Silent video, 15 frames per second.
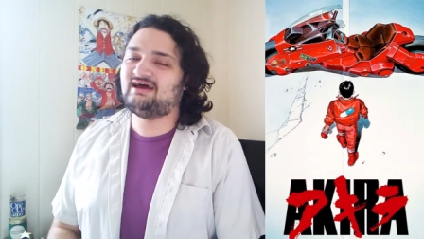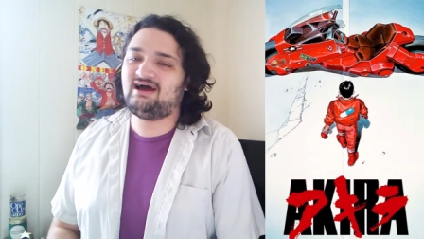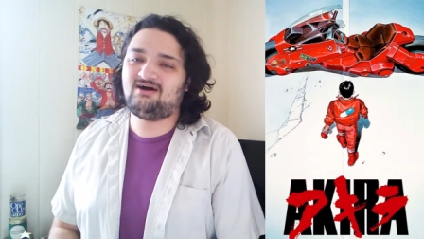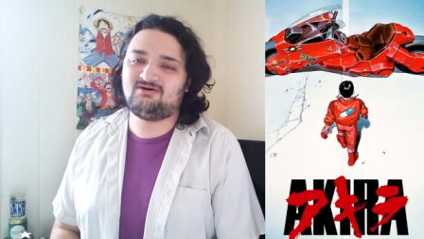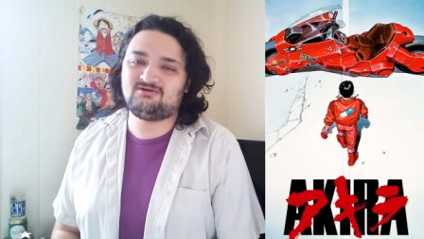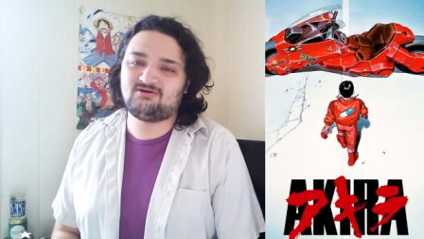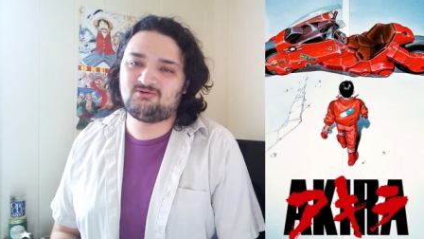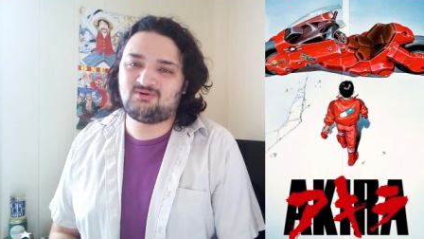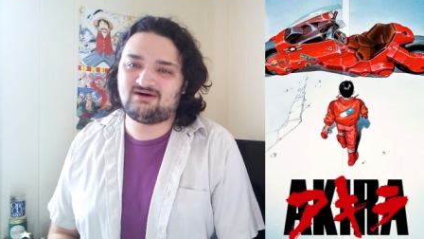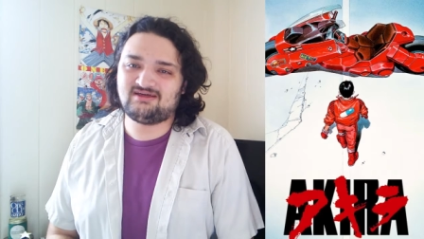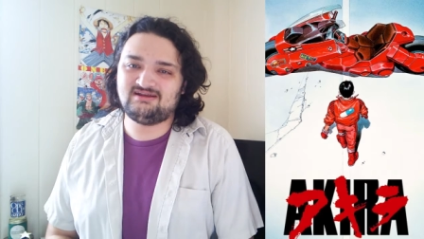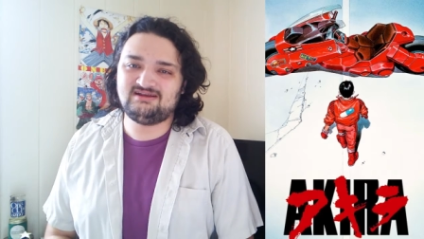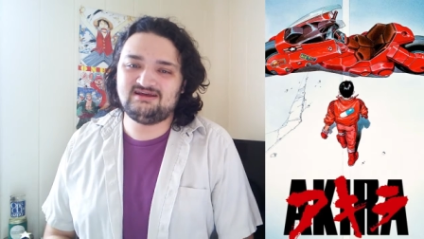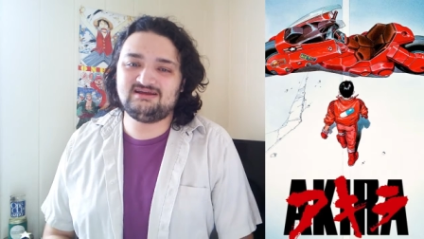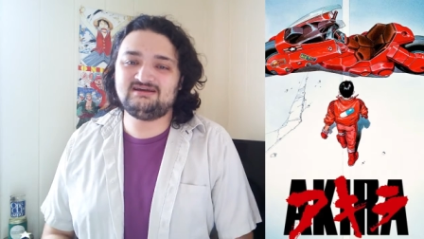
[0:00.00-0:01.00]
I don't know why
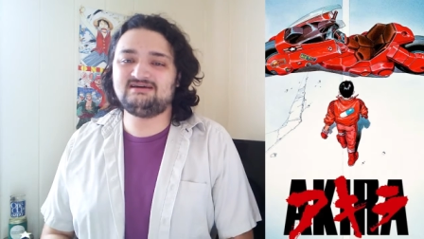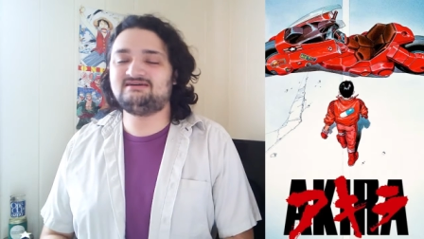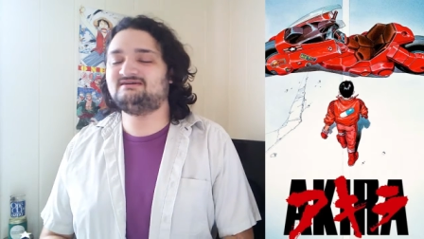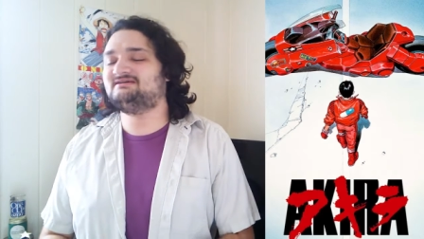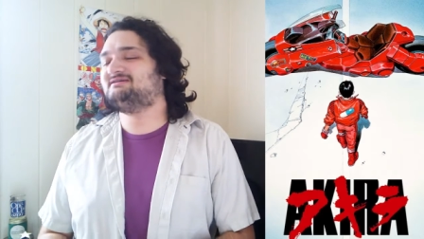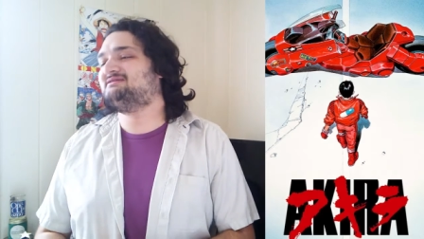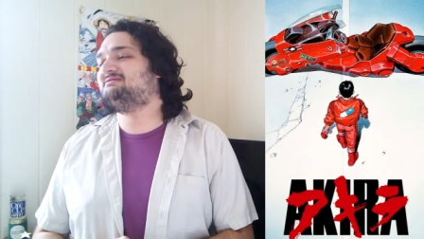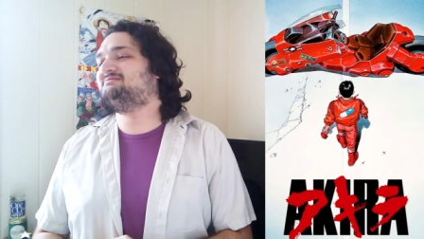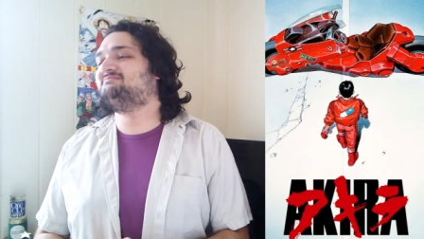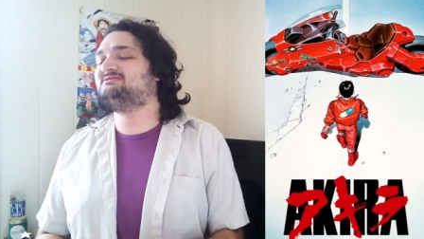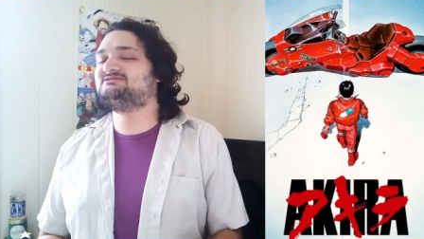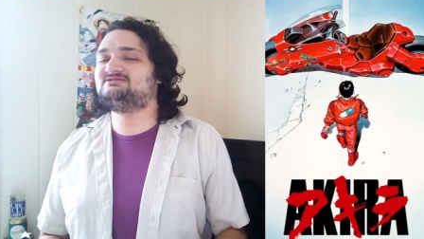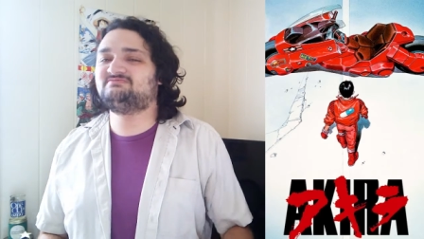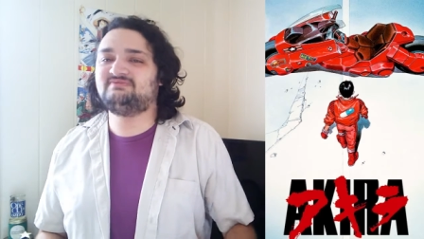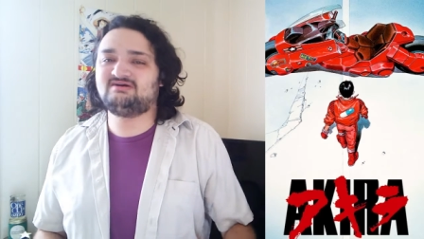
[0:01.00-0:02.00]
they did it.
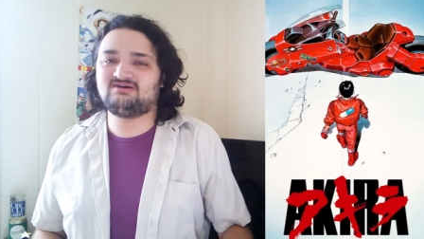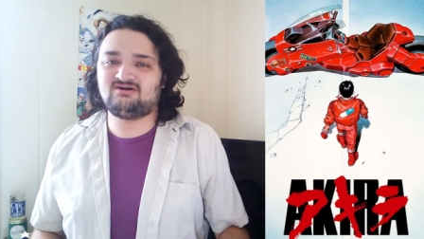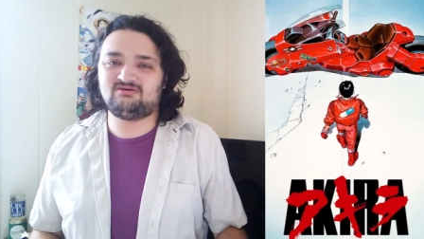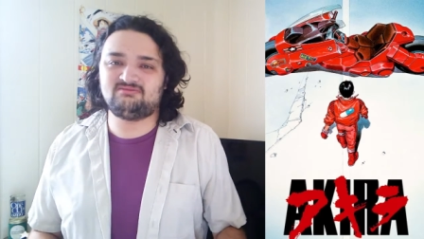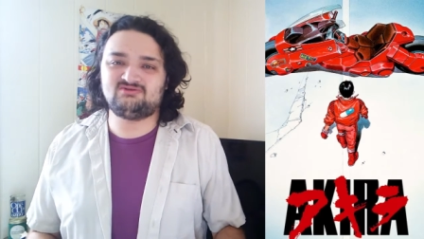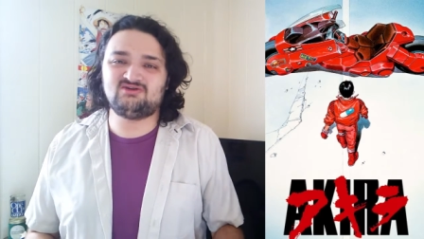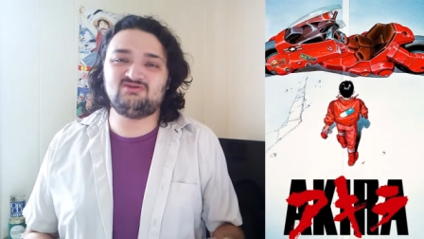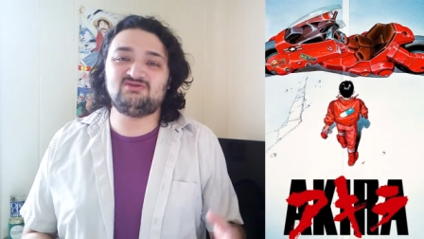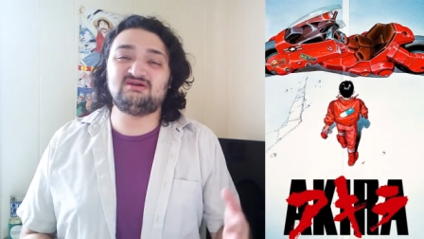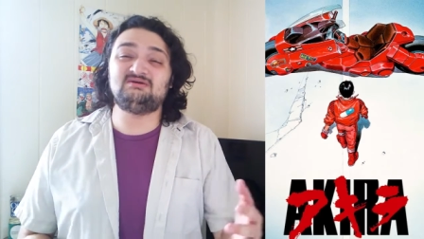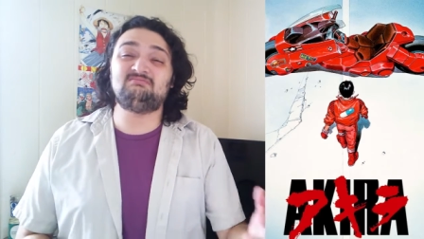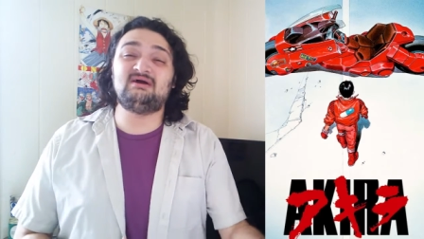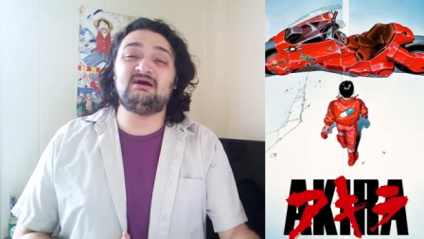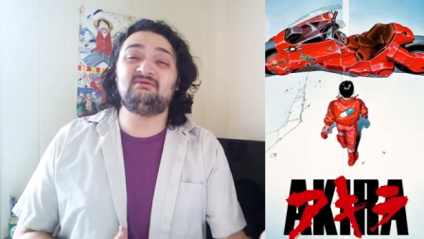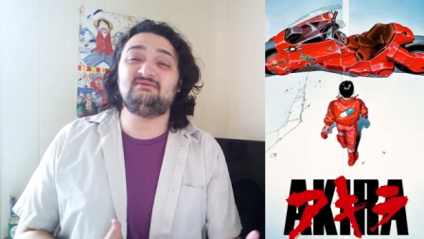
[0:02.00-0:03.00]
Missed a big opportunity.
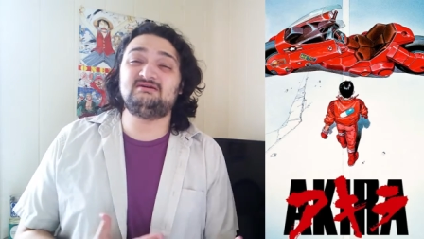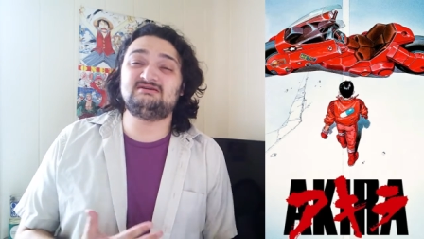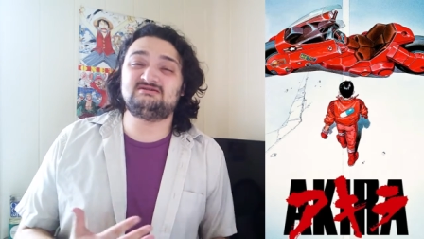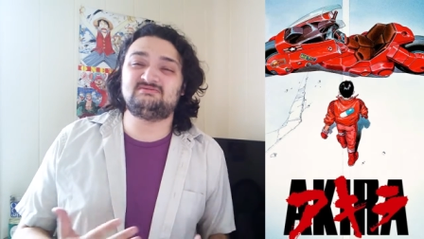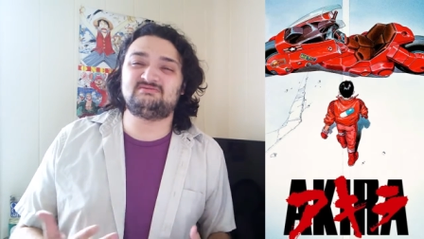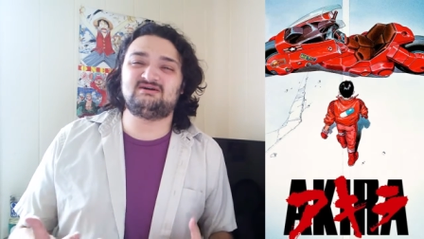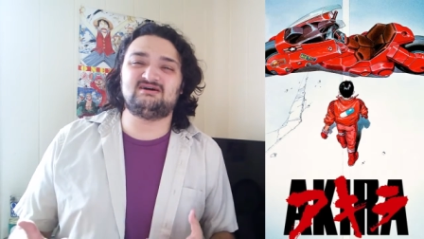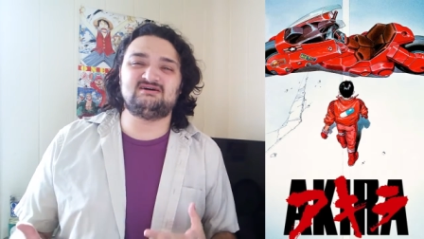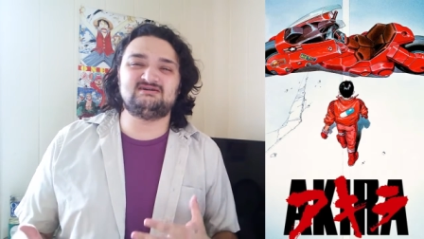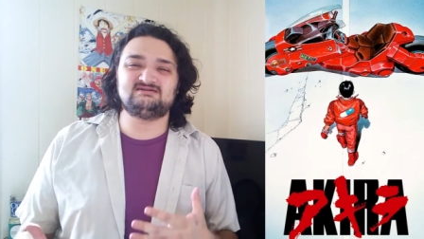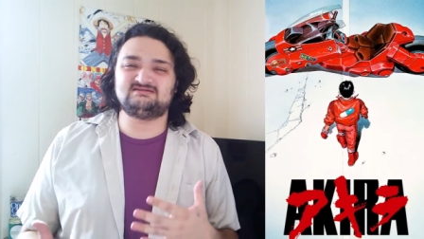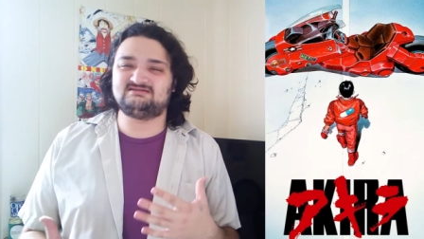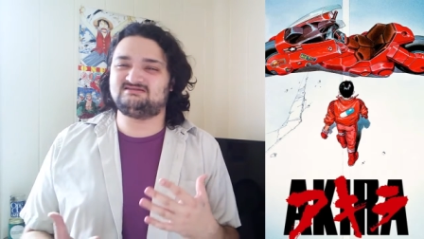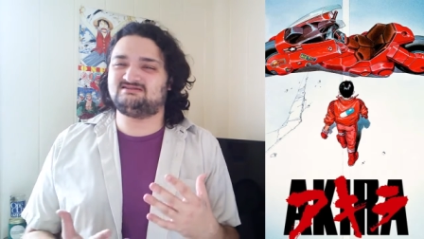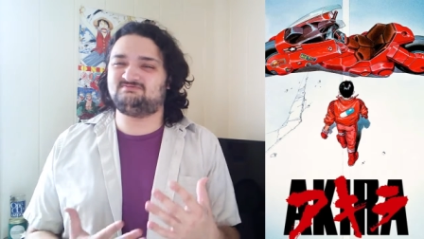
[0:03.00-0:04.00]
Maybe it's because,
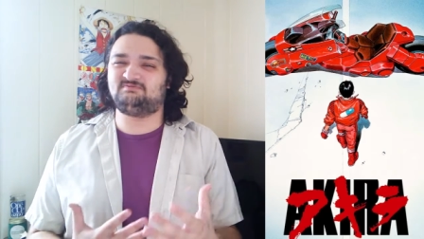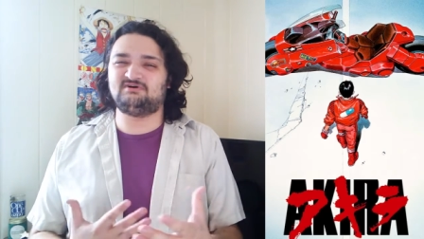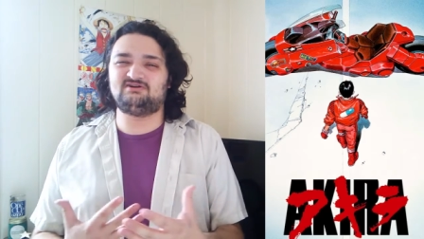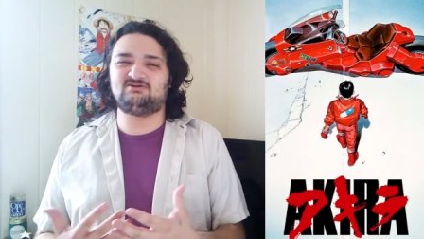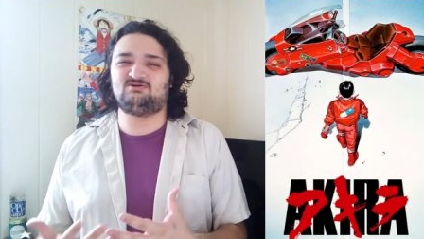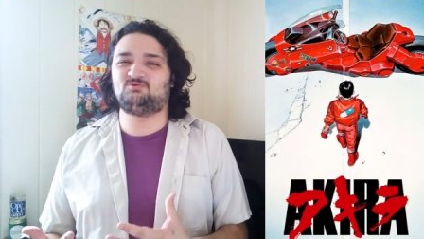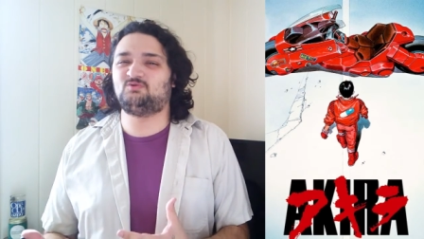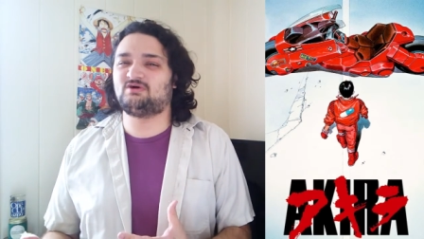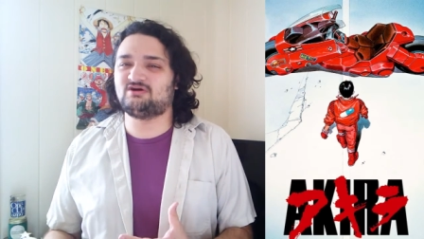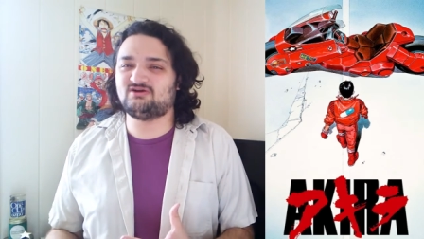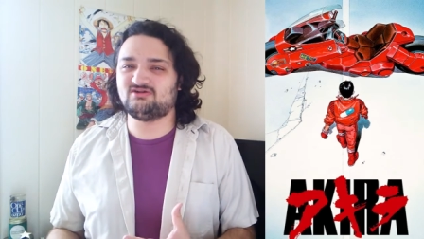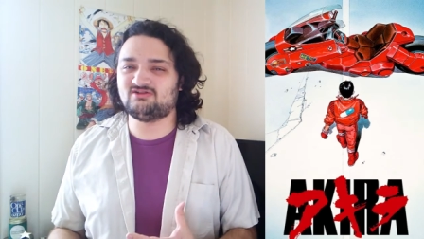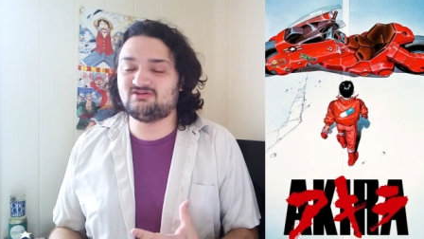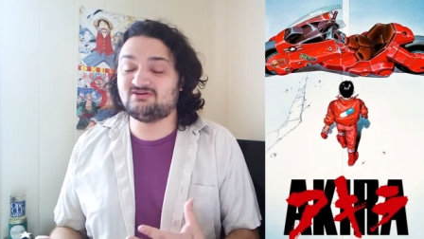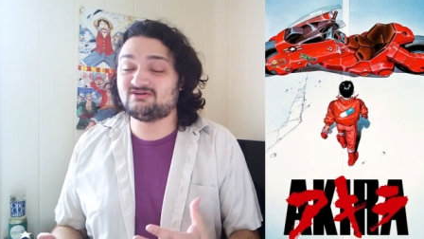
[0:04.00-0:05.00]
depending on where
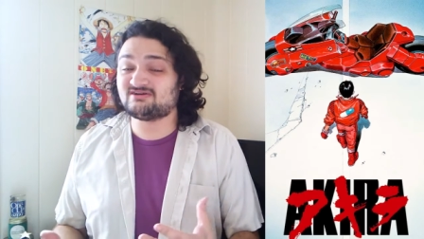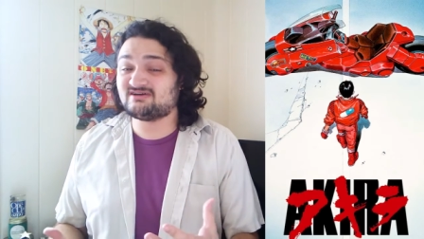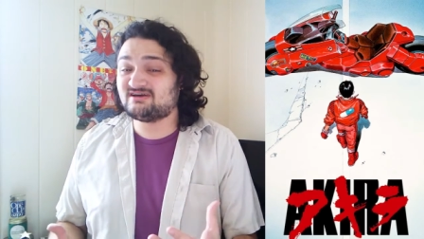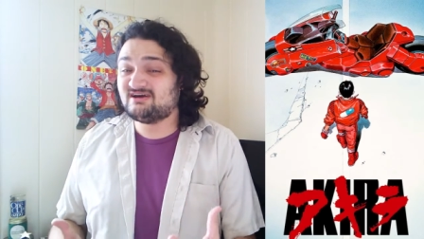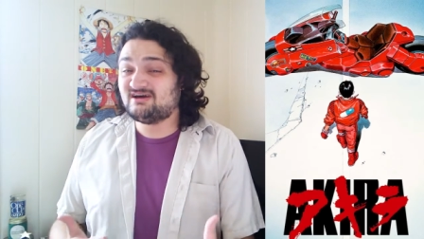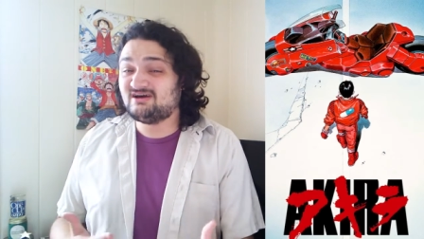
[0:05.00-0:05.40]
you look,